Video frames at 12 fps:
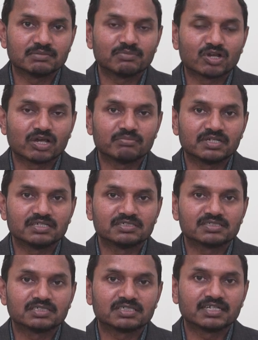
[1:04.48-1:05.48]

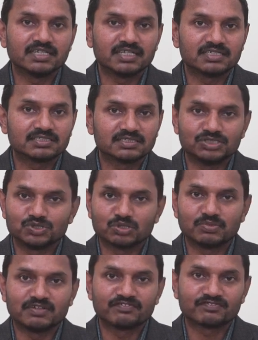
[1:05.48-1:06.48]
employment and create
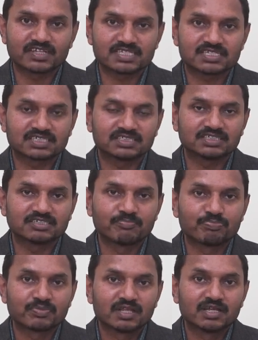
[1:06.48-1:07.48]
durable infrastructure.
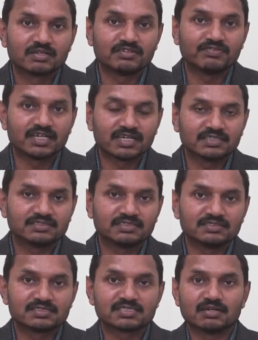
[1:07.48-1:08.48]
Whereas
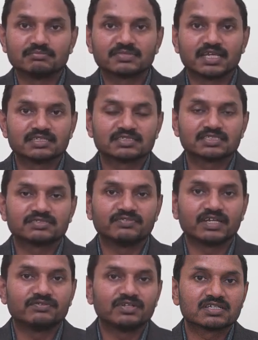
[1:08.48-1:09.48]
in some cases
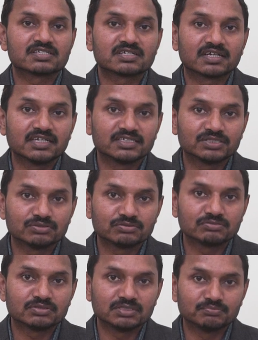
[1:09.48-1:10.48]
where we are struggling
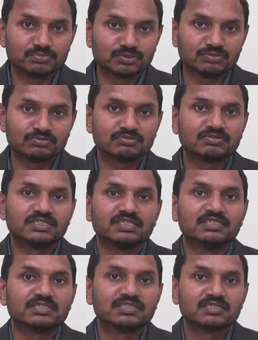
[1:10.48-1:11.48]
to improve
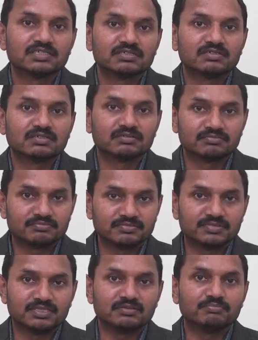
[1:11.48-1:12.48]
the
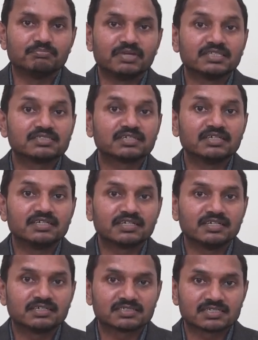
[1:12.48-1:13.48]
basic
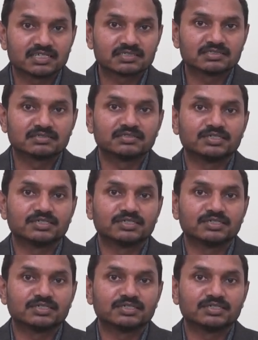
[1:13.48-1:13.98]
indicators like